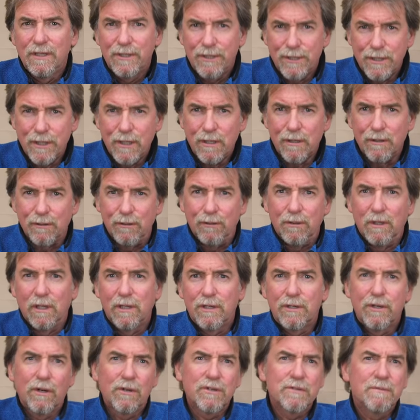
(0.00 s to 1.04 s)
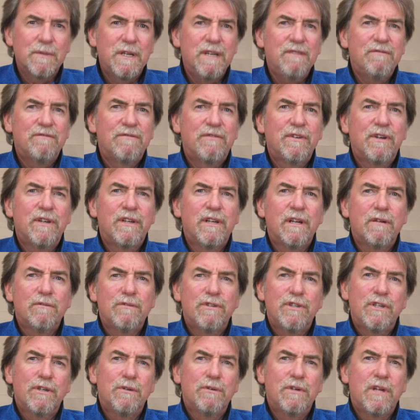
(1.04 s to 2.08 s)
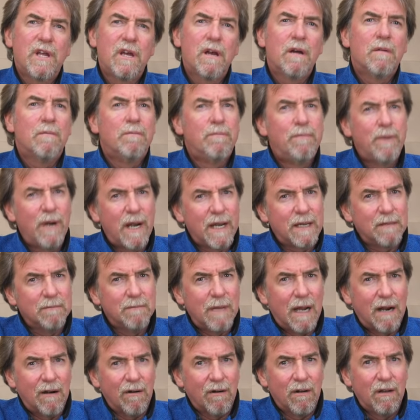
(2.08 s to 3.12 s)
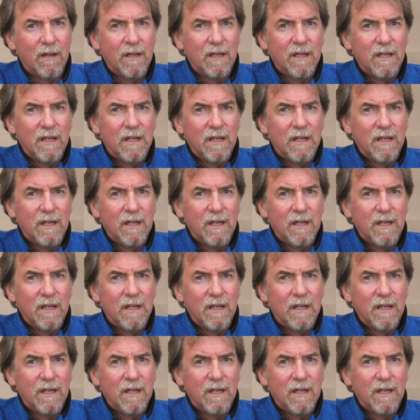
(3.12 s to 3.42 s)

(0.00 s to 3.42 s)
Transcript: Two, Crosman Inferno Junior Break Barrel.